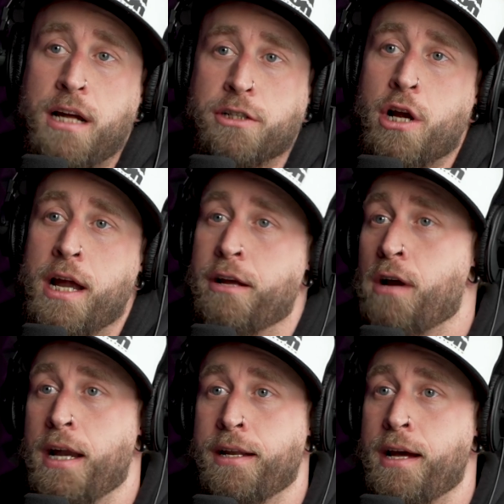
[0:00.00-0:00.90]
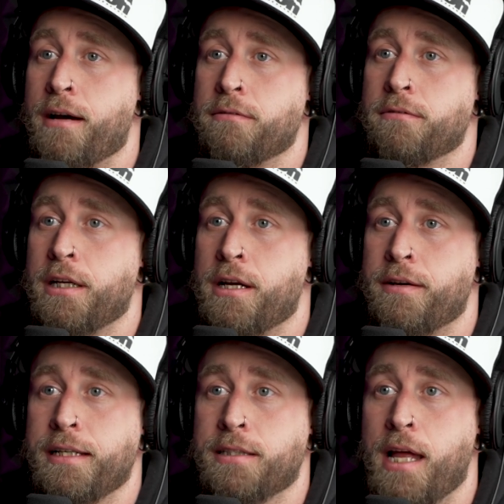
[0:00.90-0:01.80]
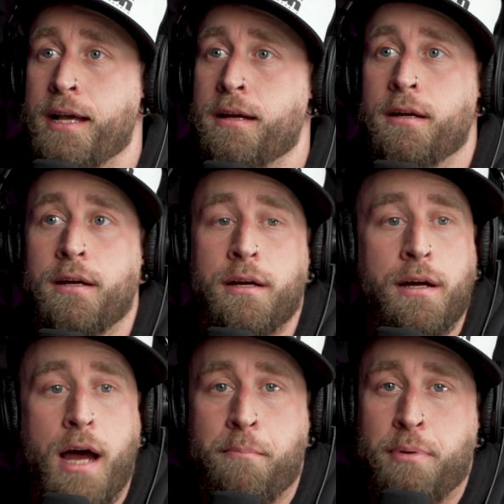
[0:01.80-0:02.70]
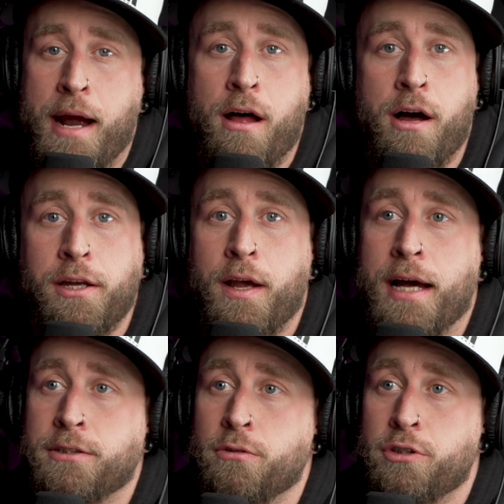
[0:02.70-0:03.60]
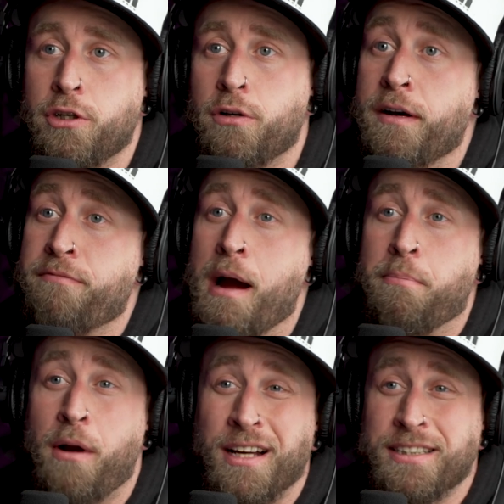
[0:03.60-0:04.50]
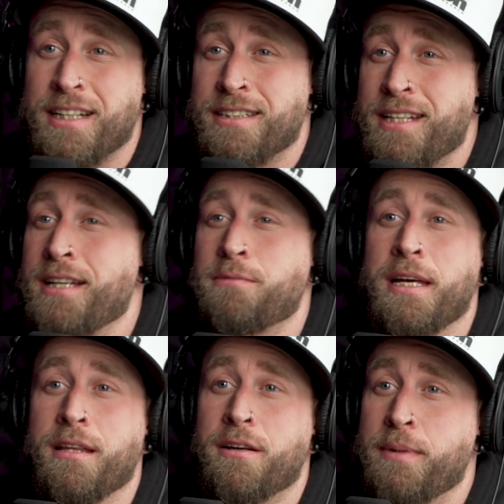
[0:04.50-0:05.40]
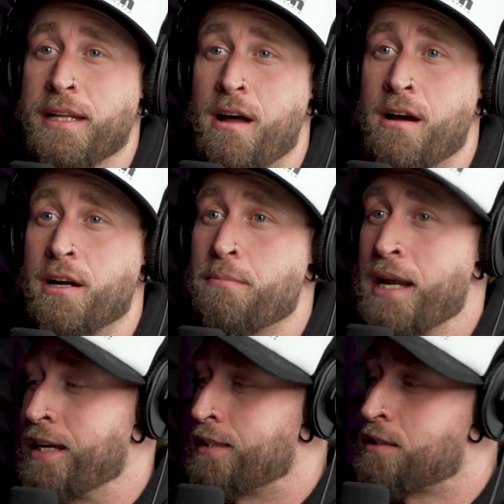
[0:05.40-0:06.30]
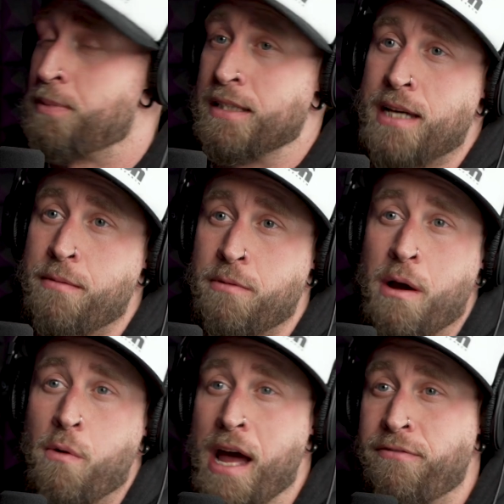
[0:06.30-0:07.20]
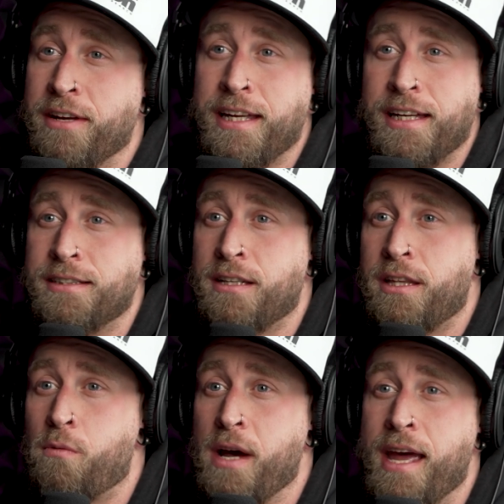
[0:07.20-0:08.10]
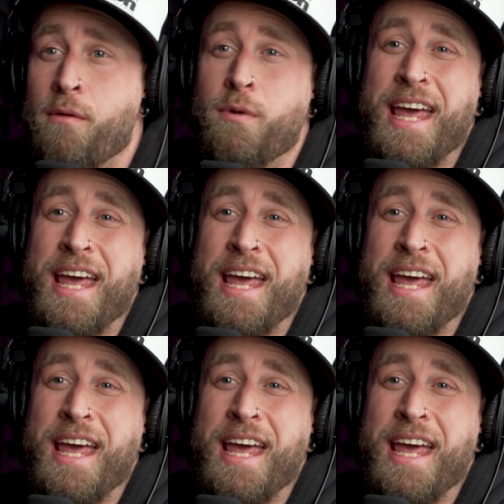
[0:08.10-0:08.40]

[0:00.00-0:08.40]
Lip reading: trying to grind it out. You know, he's like, I'm proud of all you guys who do. If my process takes me a little bit longer, but I get to spend time with my wife and kids on the way, and we